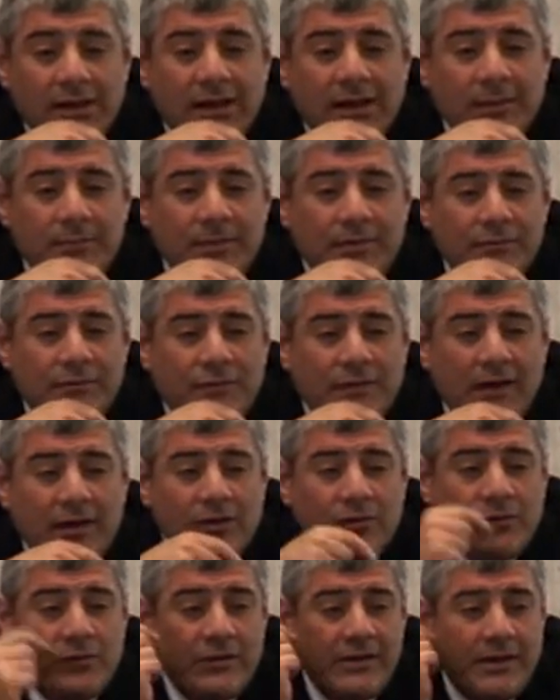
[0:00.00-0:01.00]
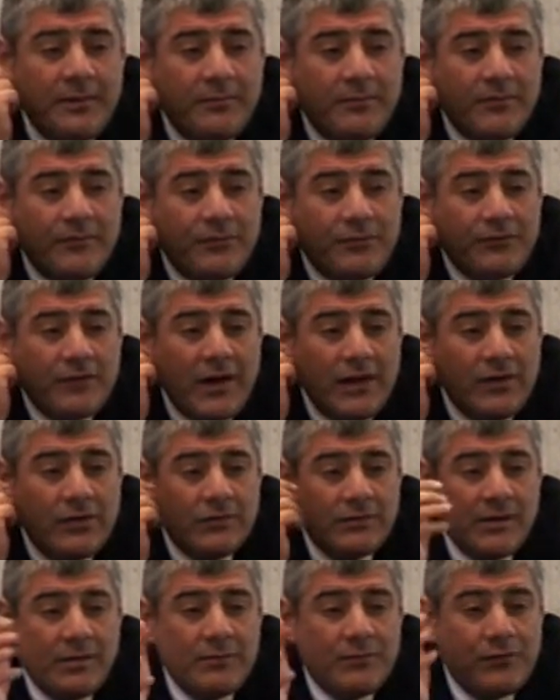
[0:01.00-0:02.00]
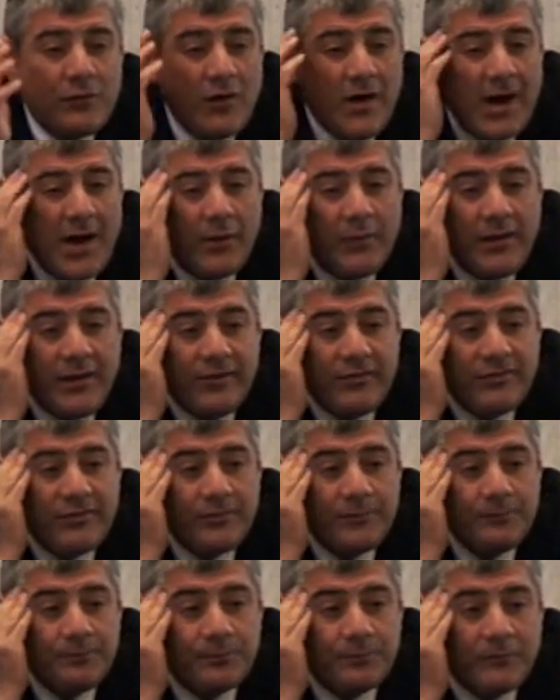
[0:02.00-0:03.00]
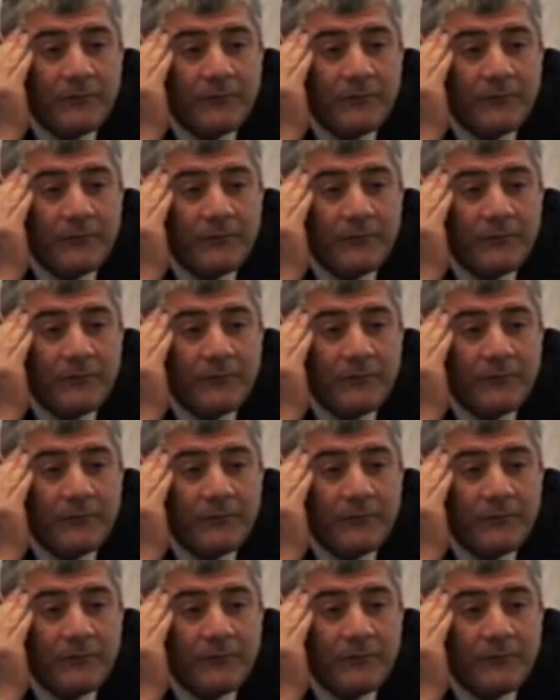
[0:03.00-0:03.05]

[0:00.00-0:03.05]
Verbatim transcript: I've been following them, follow them for hours